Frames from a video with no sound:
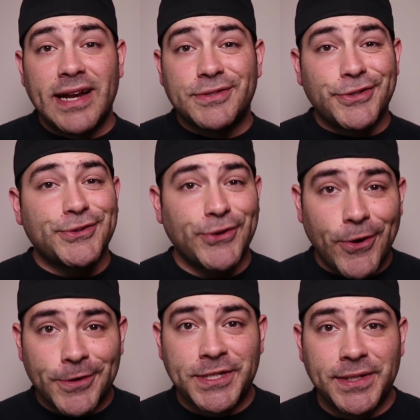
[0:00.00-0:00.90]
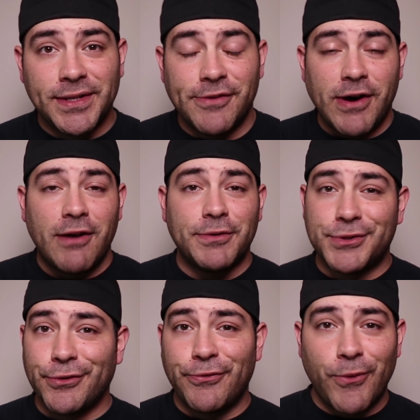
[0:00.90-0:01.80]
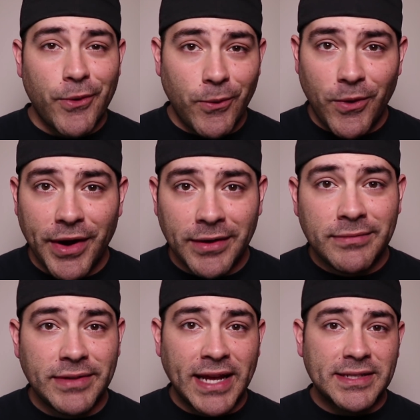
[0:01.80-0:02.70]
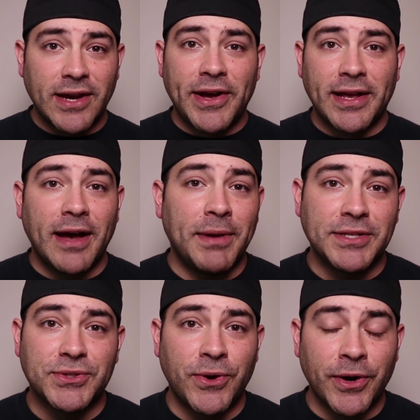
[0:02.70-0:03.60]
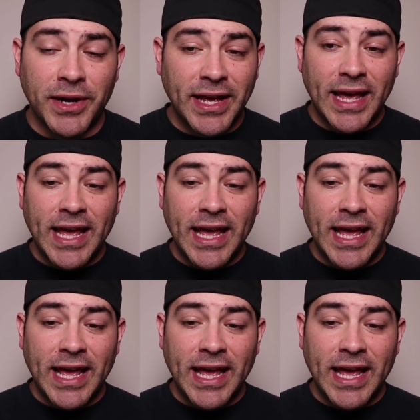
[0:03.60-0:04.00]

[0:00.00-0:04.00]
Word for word: that is the start of Officer 401. That is how I got my start.